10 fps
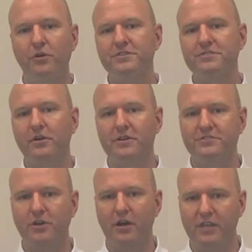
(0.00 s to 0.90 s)
Morningstar
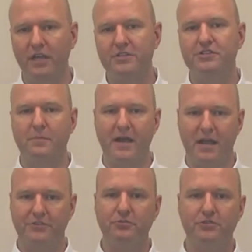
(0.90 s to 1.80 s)
has gone the extra
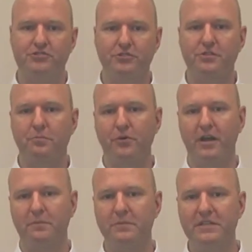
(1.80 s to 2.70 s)
mile to ensure the
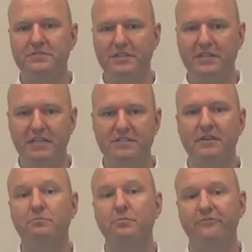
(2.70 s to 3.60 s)
product meets the
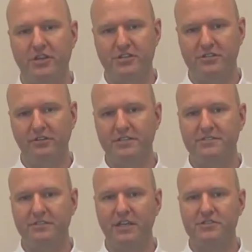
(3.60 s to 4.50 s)
needs of professional
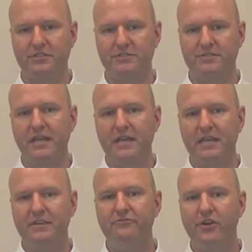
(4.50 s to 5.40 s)
installations
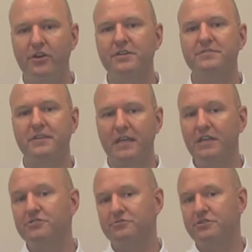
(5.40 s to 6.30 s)
in various
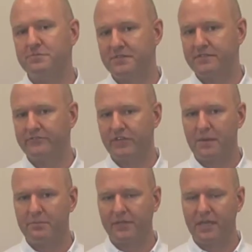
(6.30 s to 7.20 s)

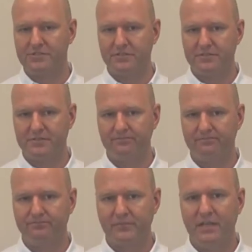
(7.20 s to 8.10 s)
industry-specific applications.
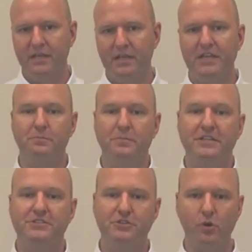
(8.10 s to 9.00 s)
It
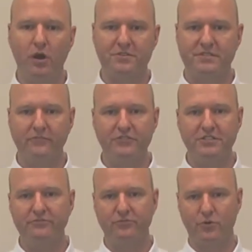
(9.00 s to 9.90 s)
meets UL
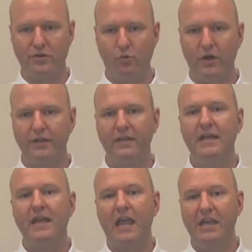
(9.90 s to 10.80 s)

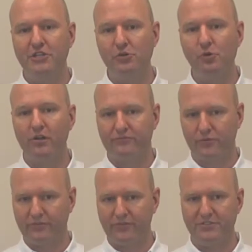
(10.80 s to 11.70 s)
1741 and UL
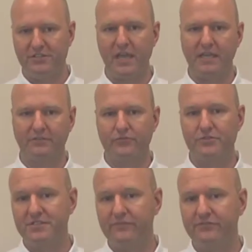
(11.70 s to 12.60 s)
458
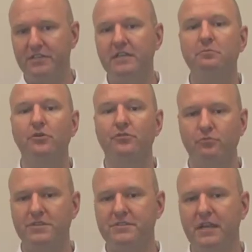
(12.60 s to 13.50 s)
for safety in
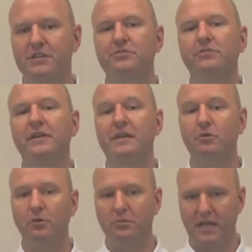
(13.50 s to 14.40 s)
both residential
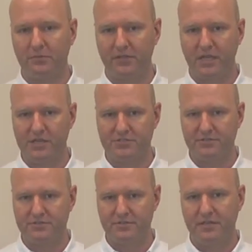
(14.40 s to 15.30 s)
and mobile
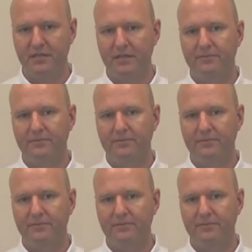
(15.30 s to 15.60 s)
applications.